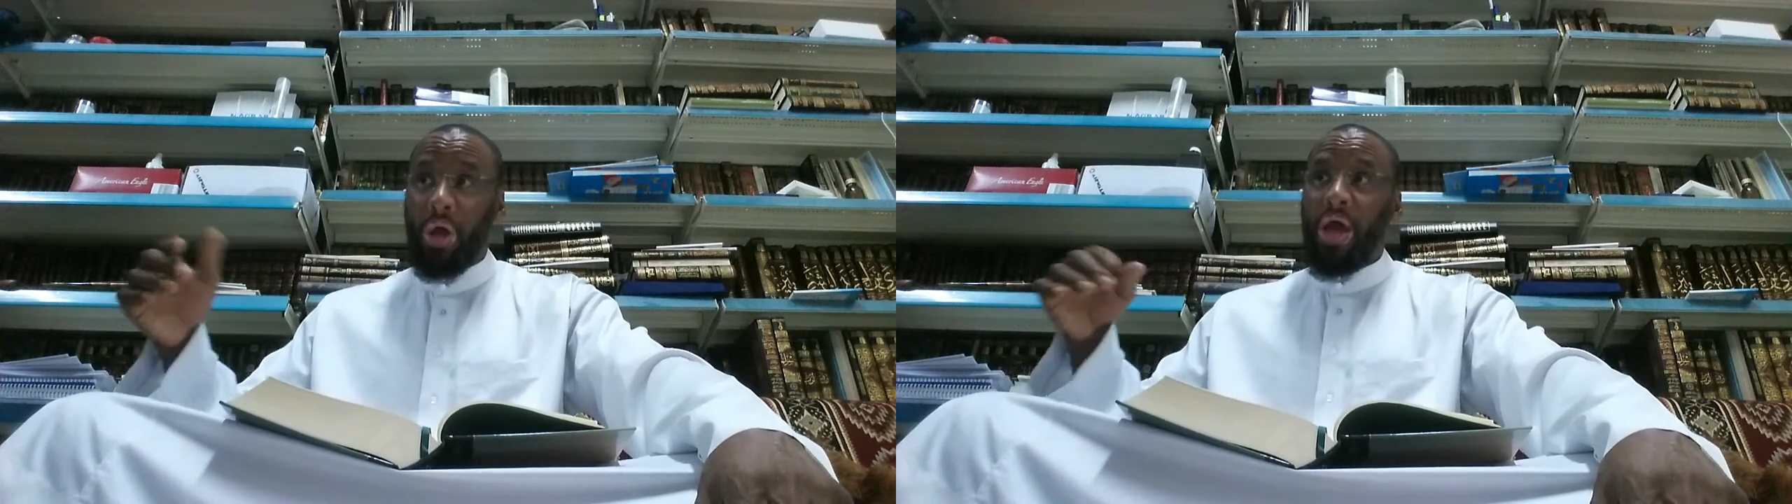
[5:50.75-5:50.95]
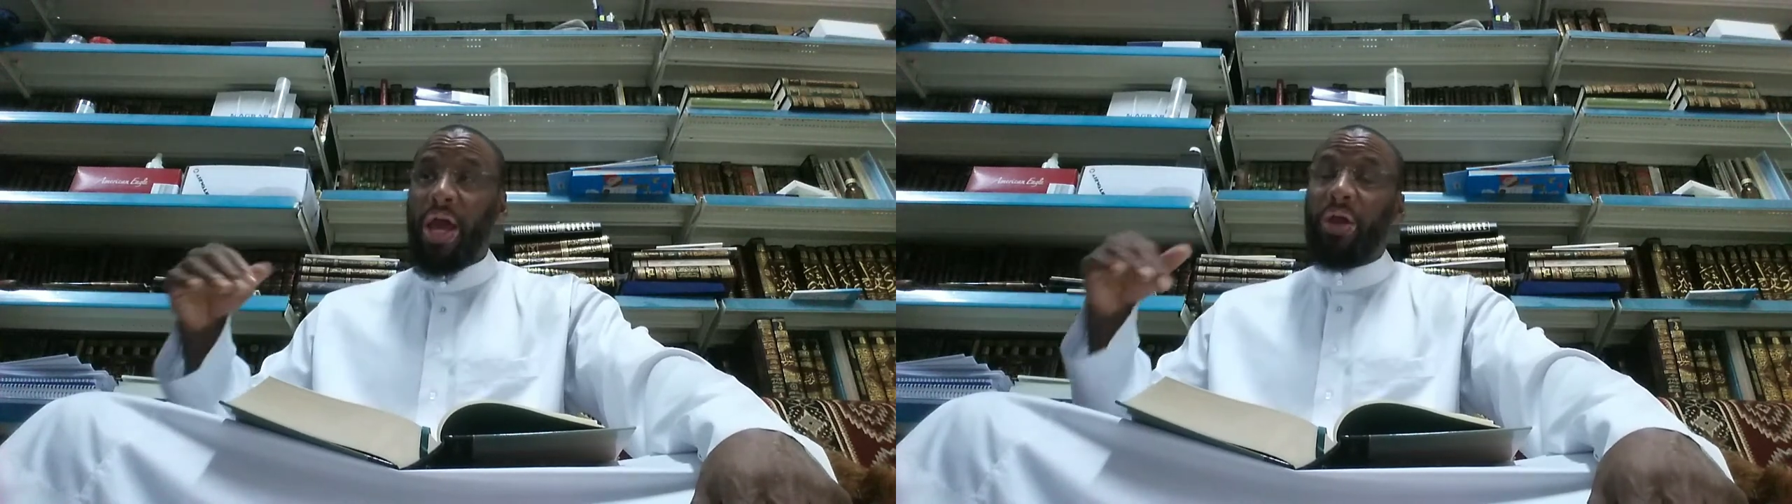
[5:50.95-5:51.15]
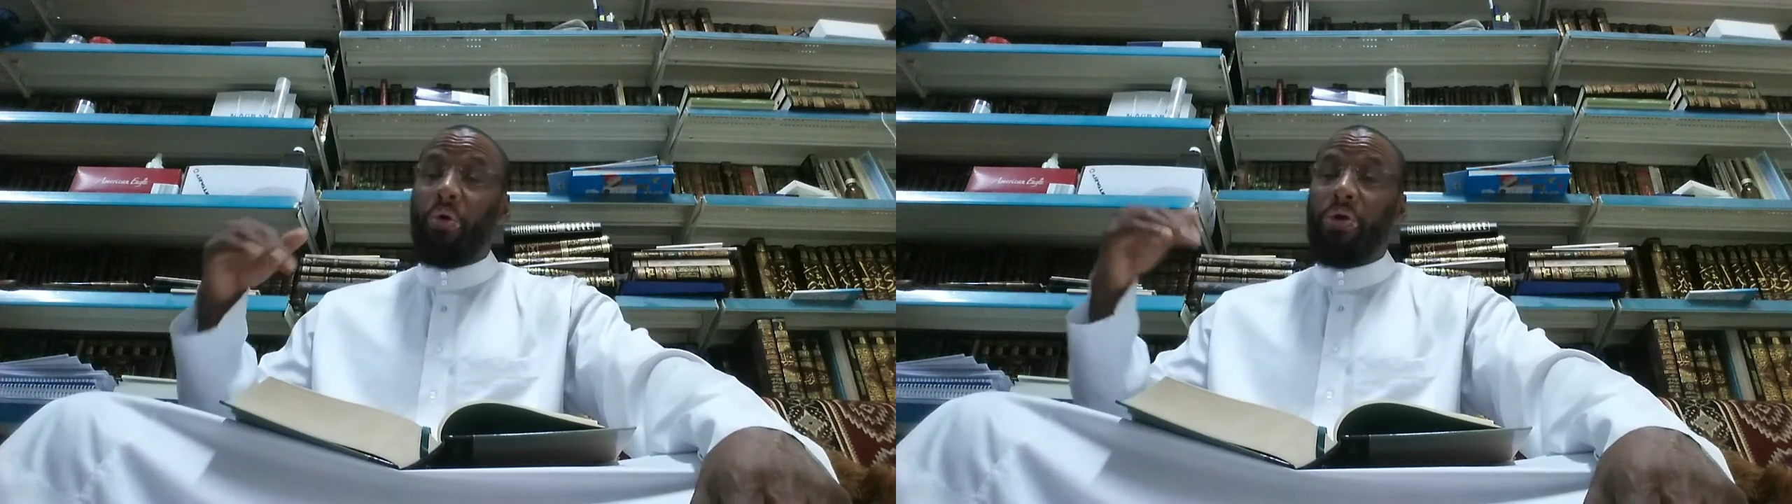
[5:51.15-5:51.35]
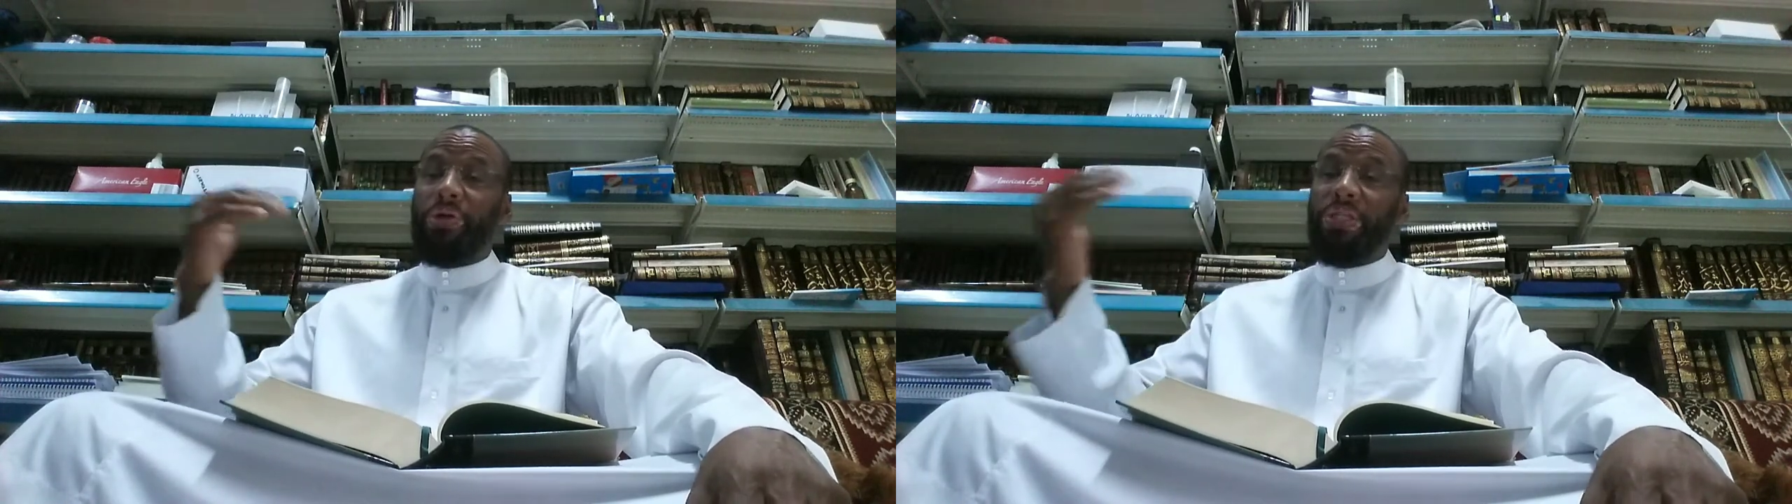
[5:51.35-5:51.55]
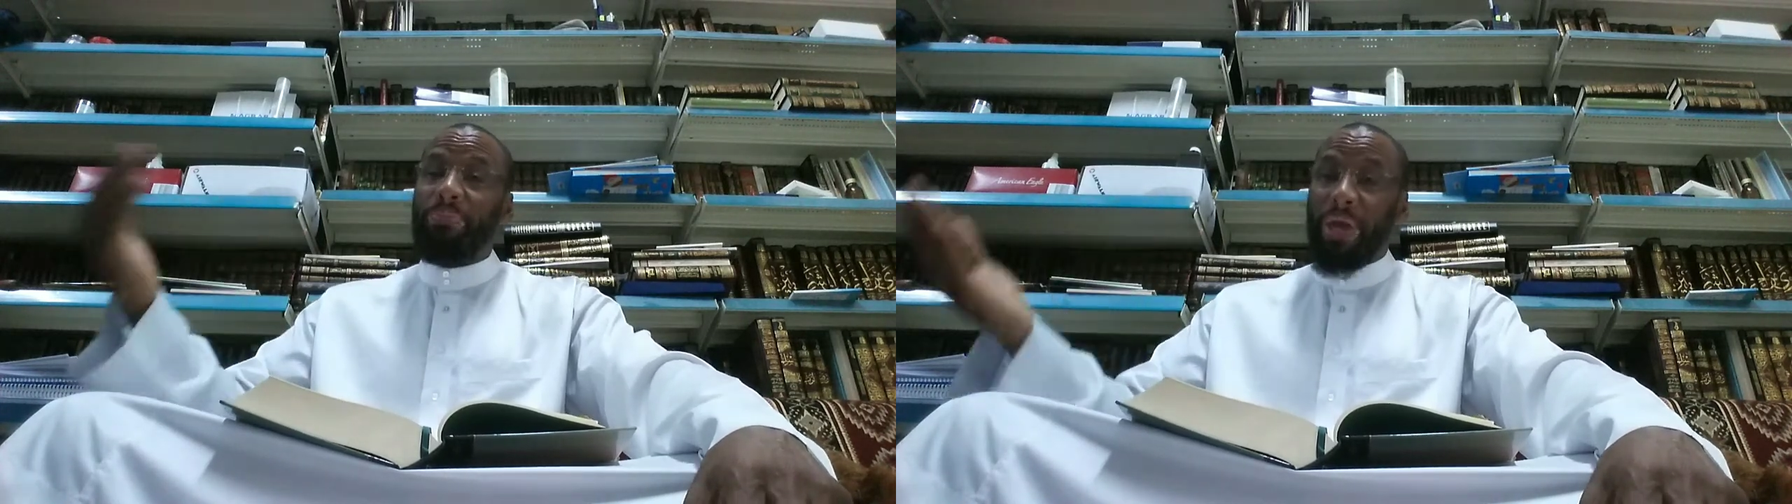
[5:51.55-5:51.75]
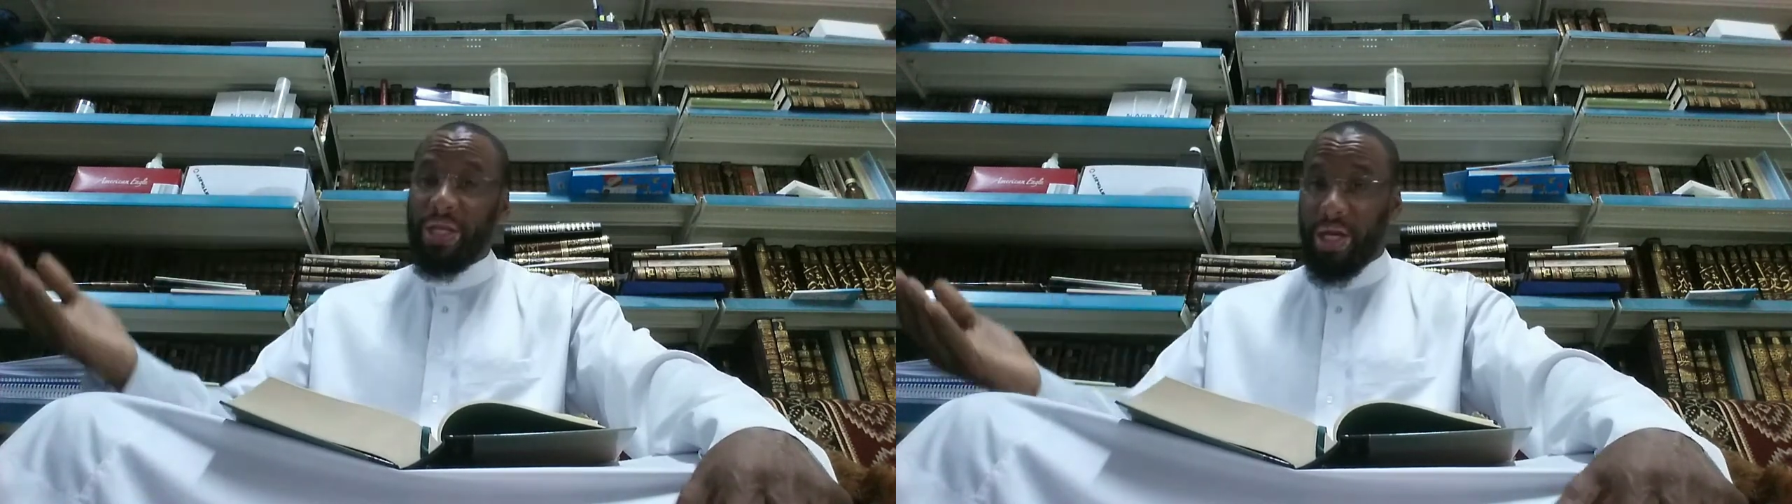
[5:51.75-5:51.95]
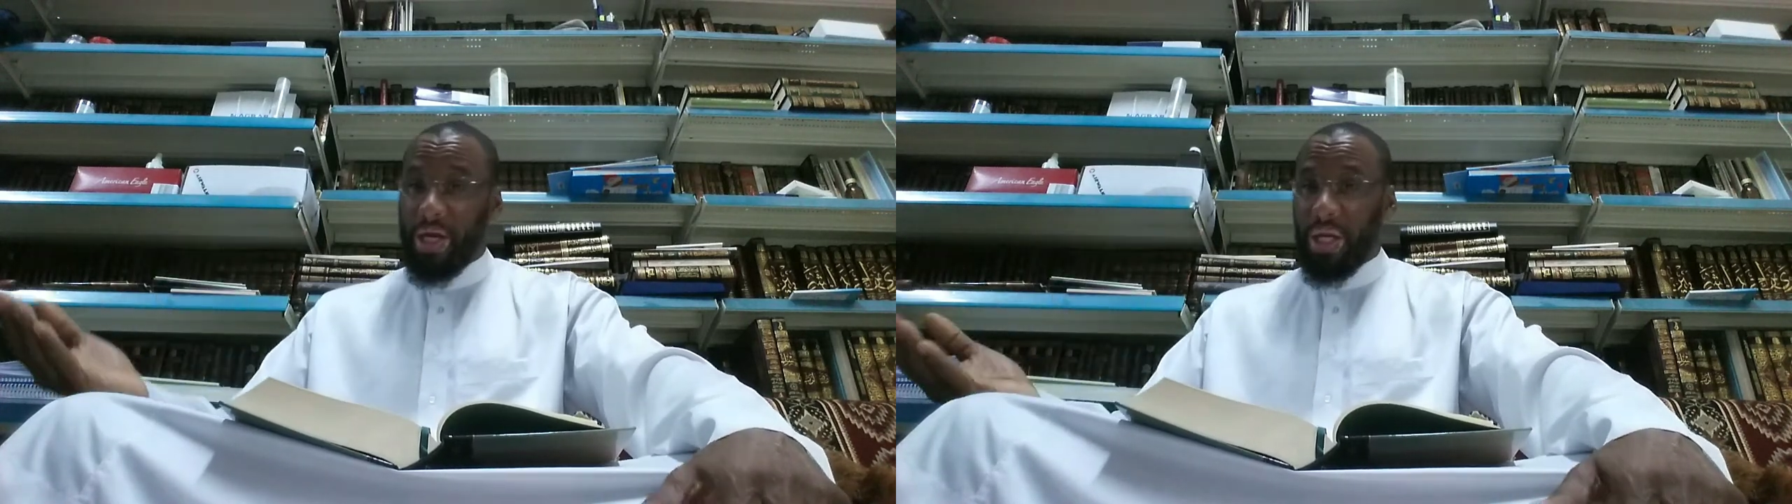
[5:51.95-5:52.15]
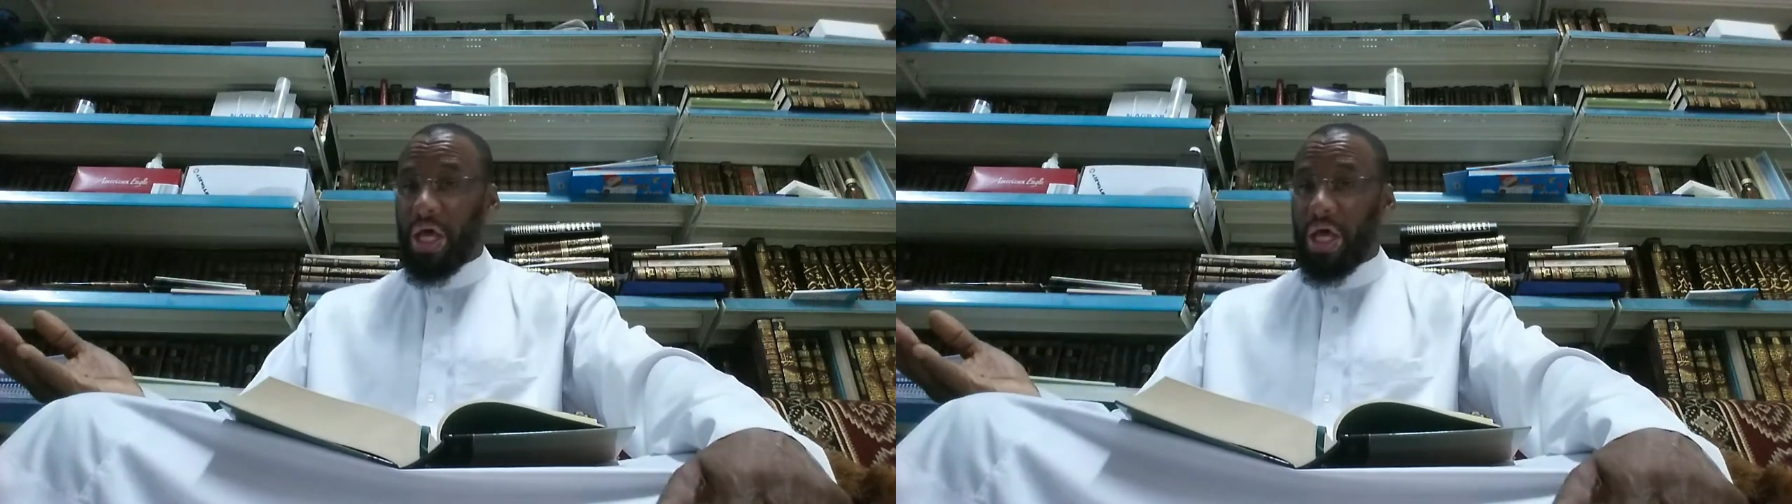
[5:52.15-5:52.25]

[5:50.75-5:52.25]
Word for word: in order to spend it in Allah